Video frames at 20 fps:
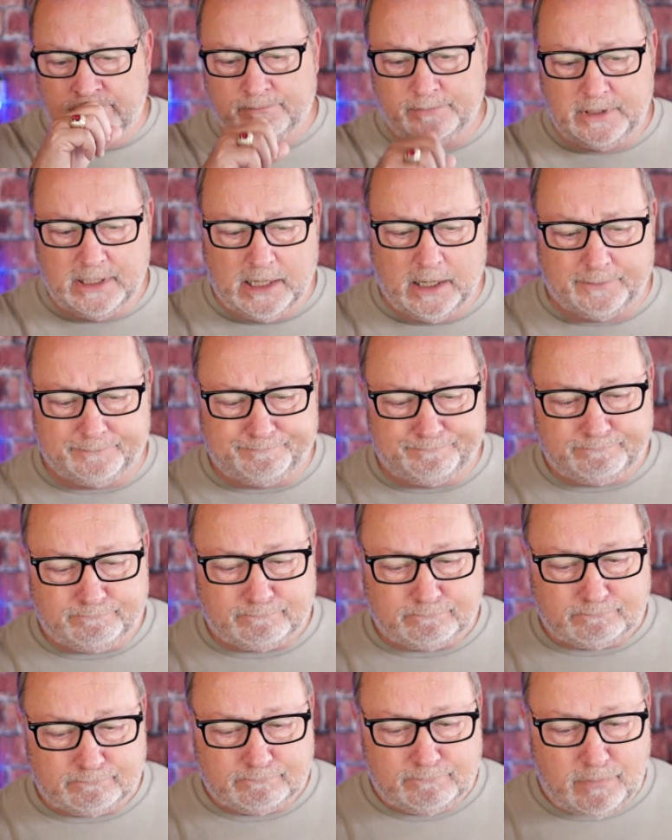now,
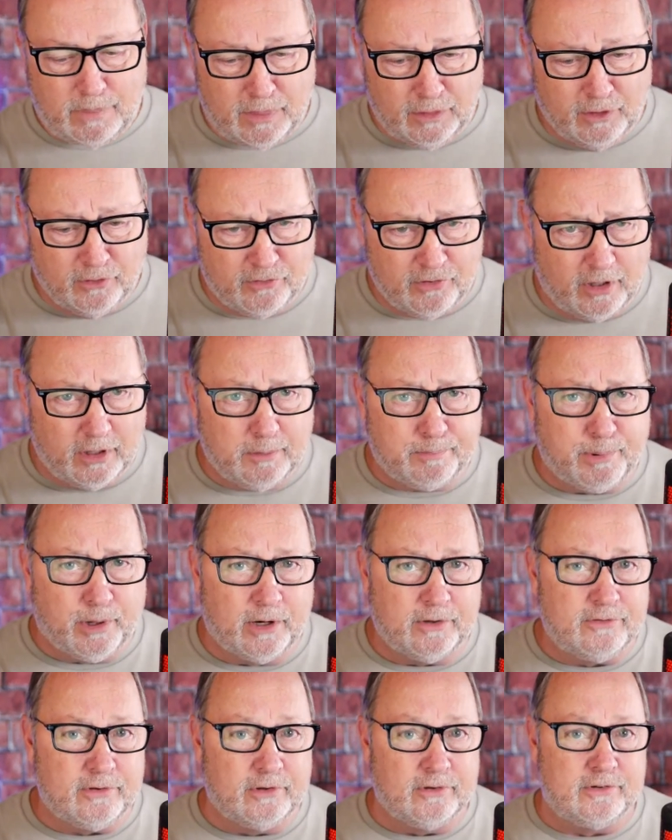there's other
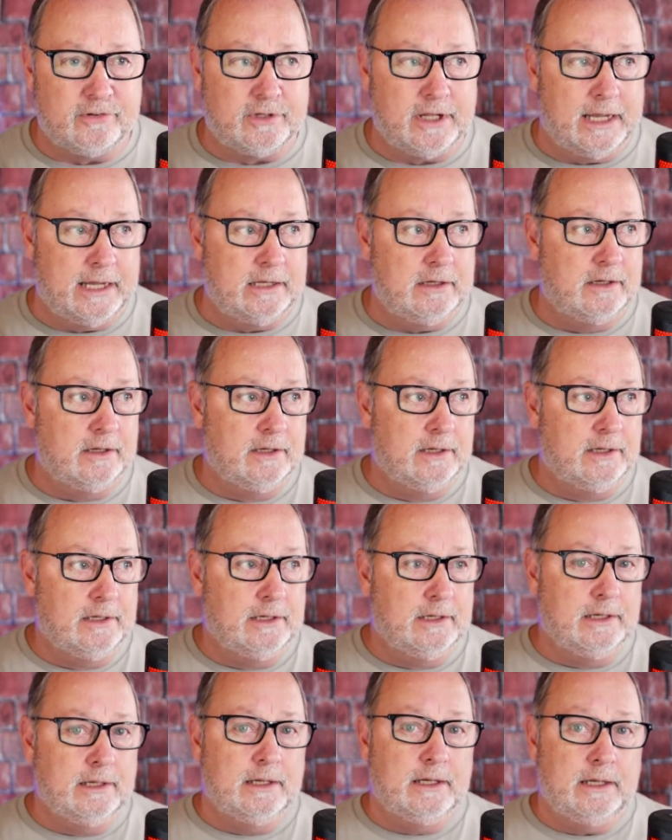parts of the state
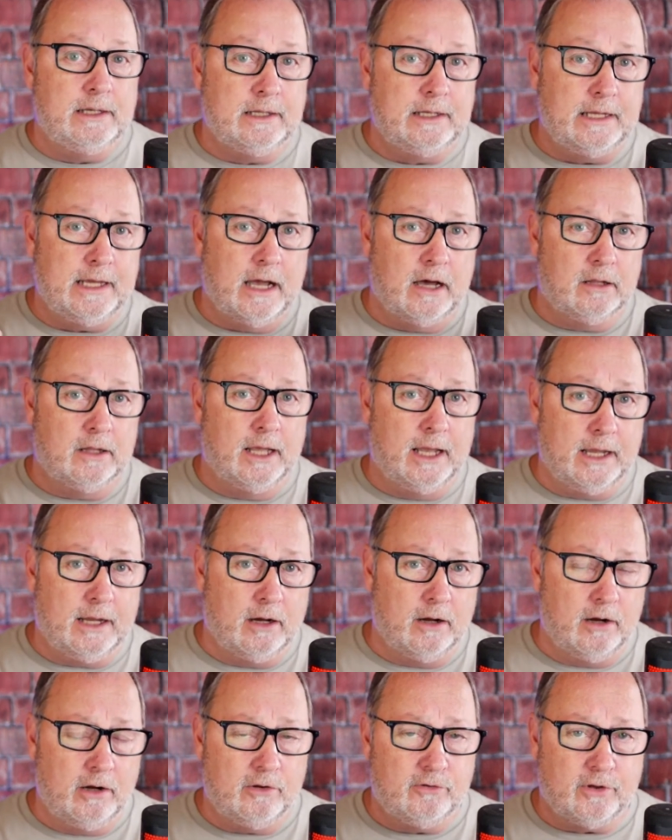in the outlying
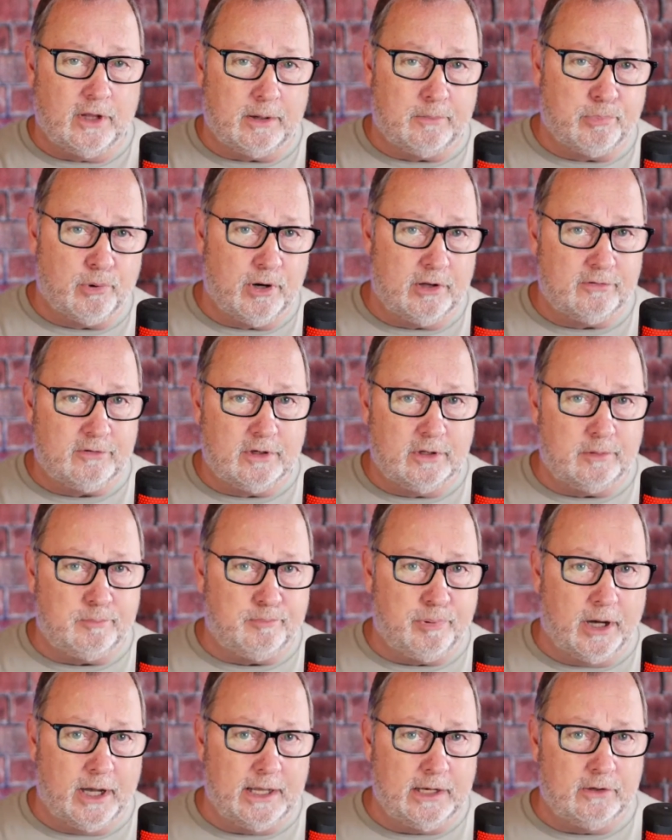areas like Prescott,
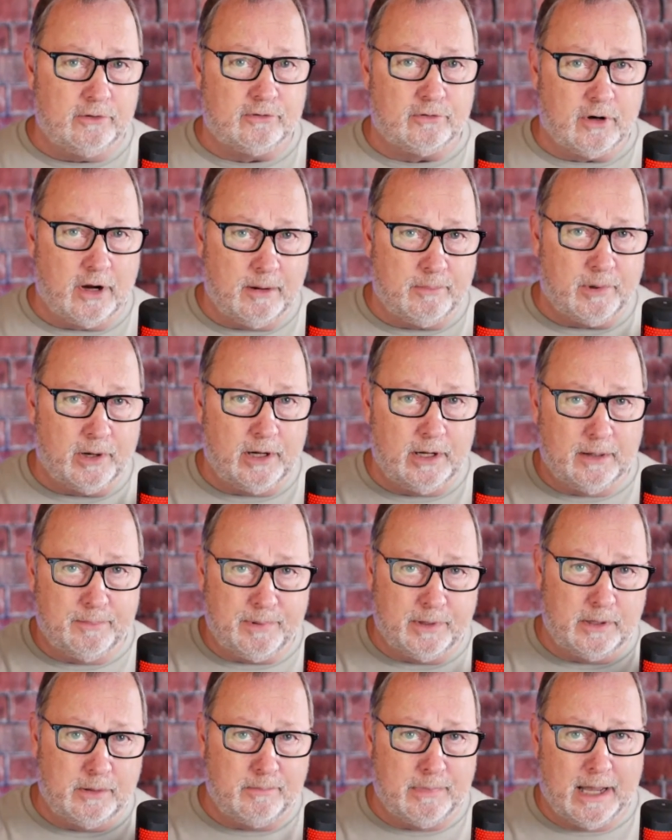Pine, and Strawberry up
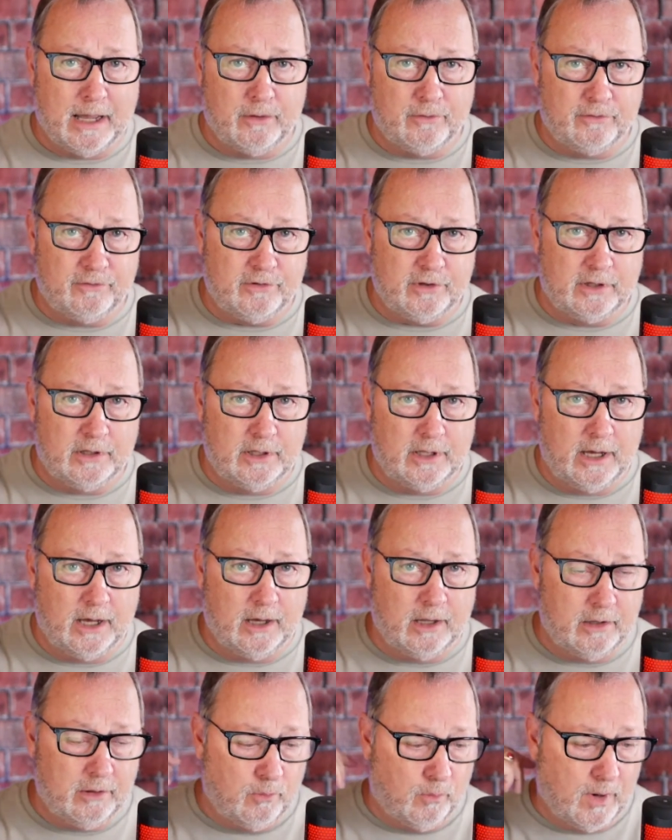in the mountains in
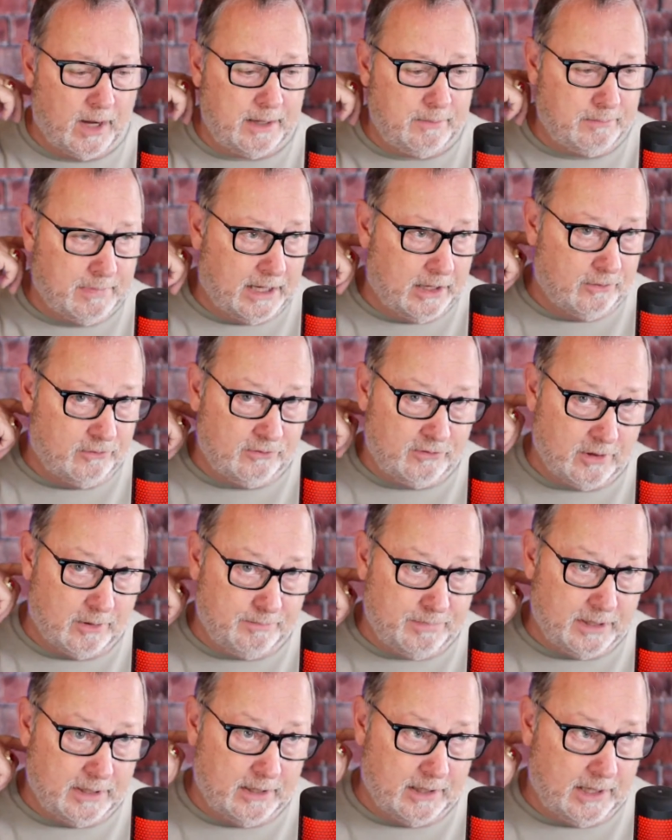uh, the White Mountains
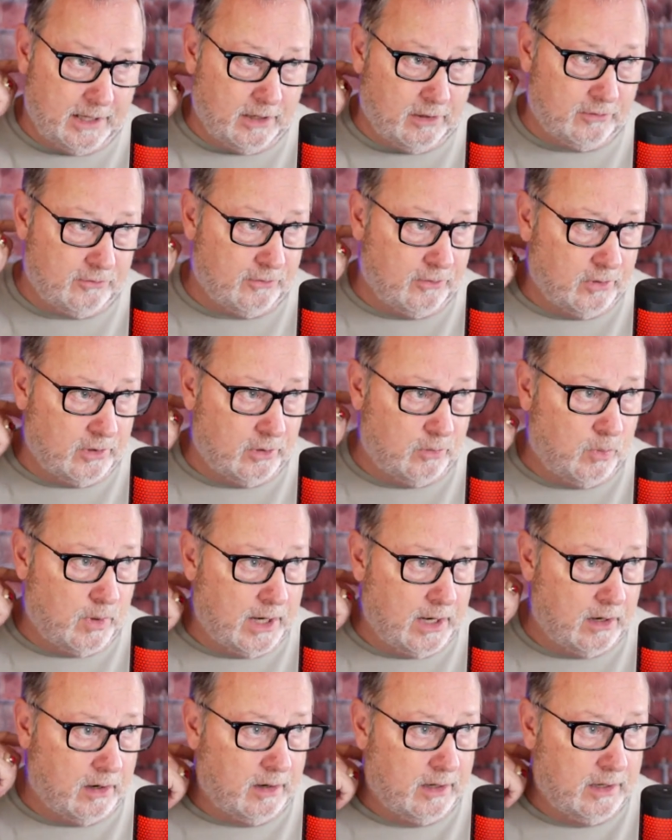up in uh, Arizona,
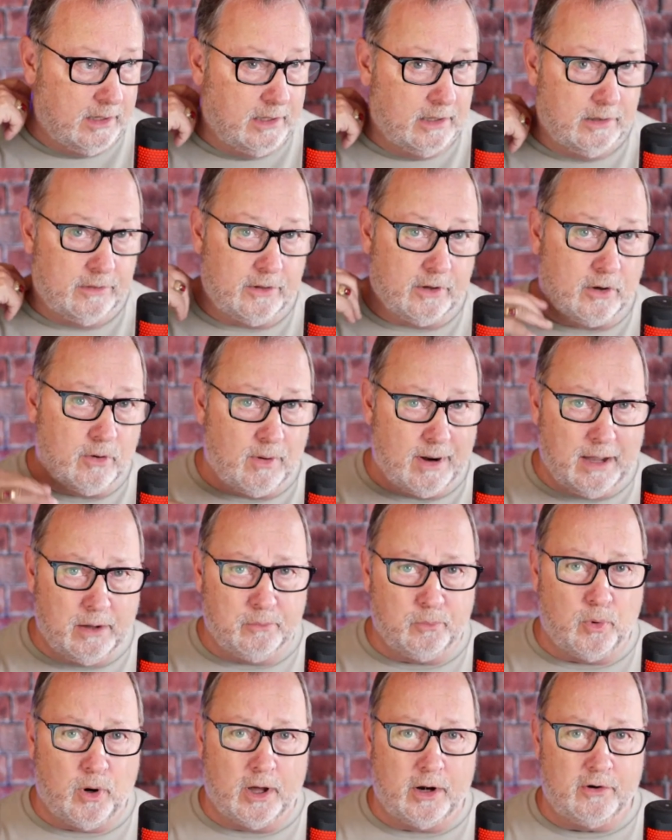where the
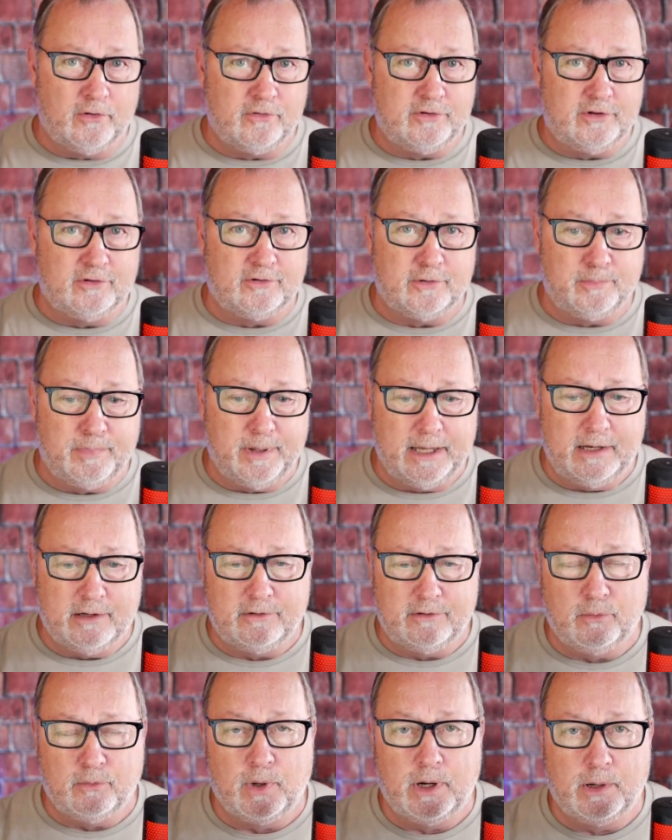groundwater's
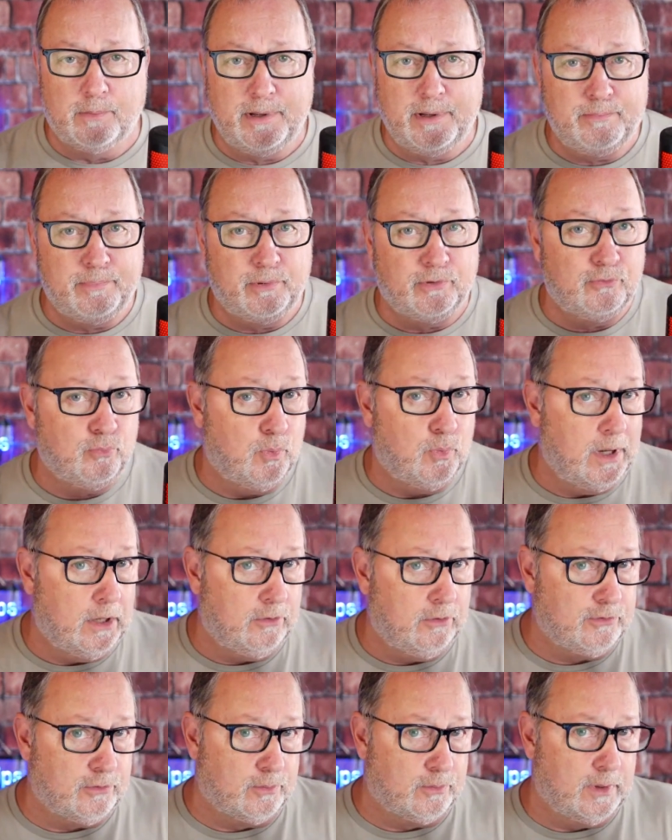dissipated to where people's
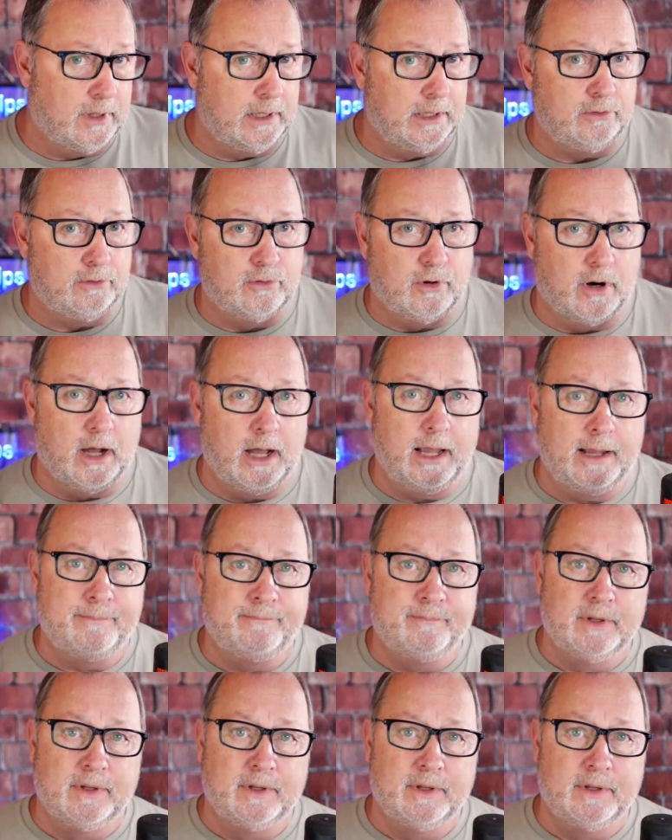wells are running dry.